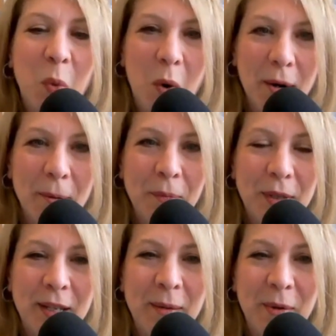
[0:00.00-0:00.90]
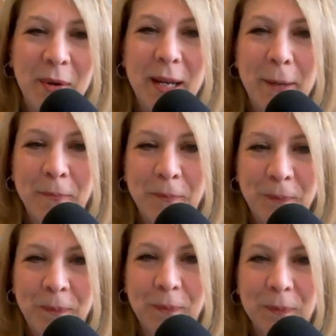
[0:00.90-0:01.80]
more with the community.
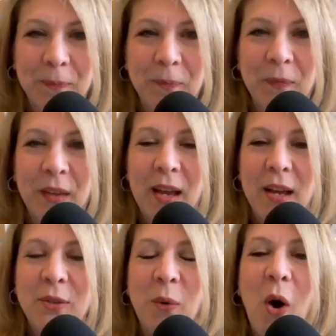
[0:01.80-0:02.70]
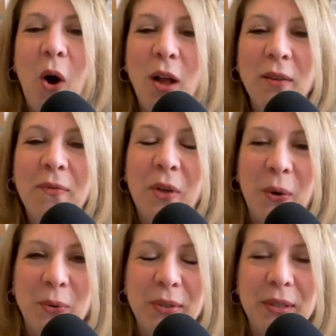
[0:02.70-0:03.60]
So all of
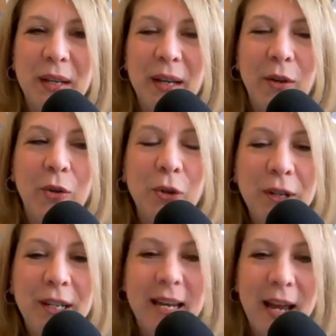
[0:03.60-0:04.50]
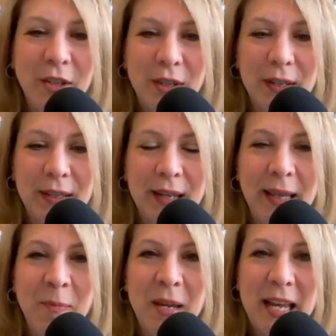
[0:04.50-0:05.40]
those good connections in
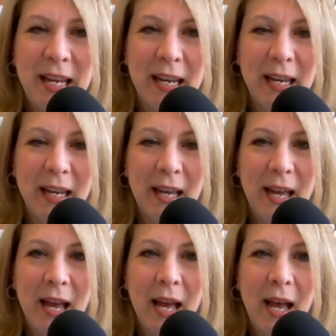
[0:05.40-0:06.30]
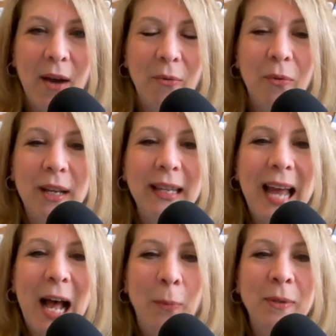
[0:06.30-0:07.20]
the beginning really
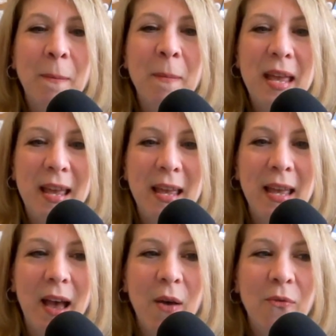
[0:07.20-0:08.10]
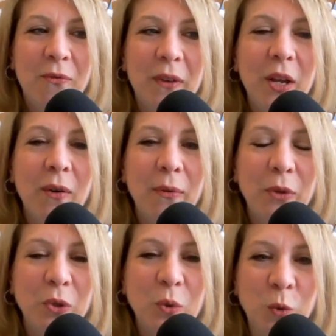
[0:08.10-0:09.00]
helped me figure out
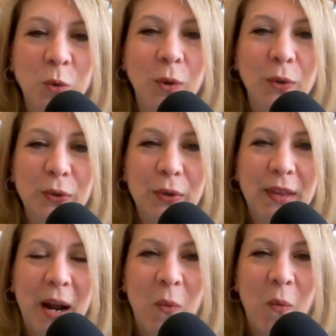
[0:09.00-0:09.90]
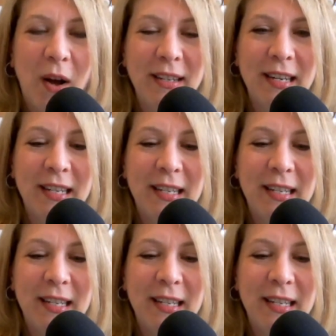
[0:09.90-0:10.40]
the tools that I wanted